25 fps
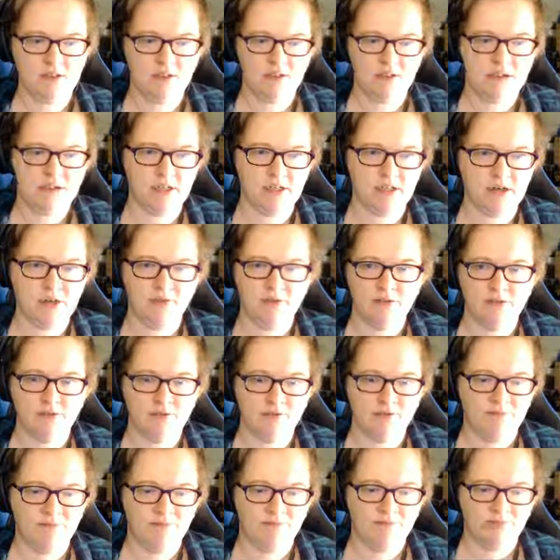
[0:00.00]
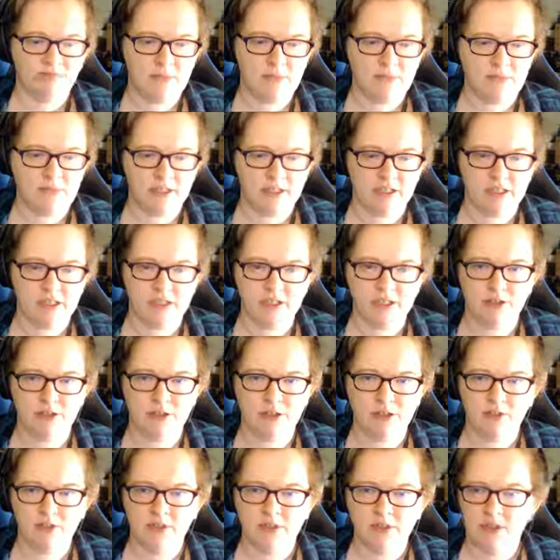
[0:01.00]
and then
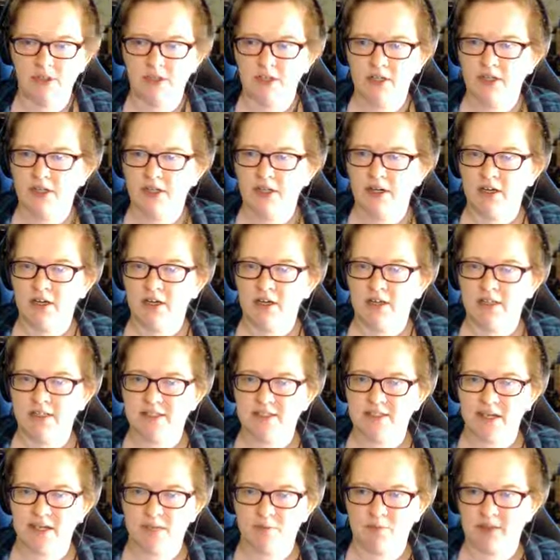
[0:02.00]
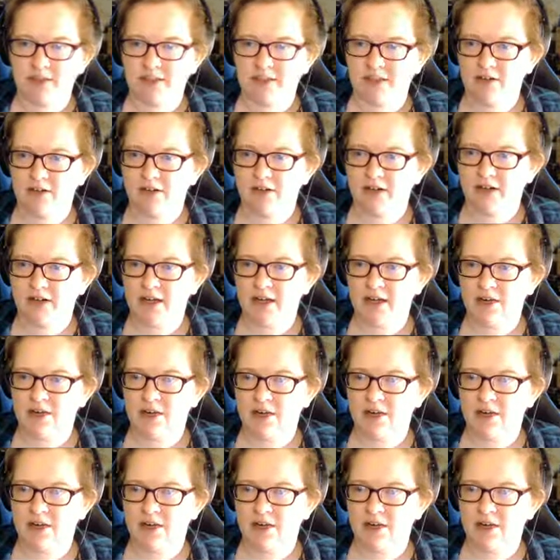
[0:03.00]
Q. And see, I can make that right now.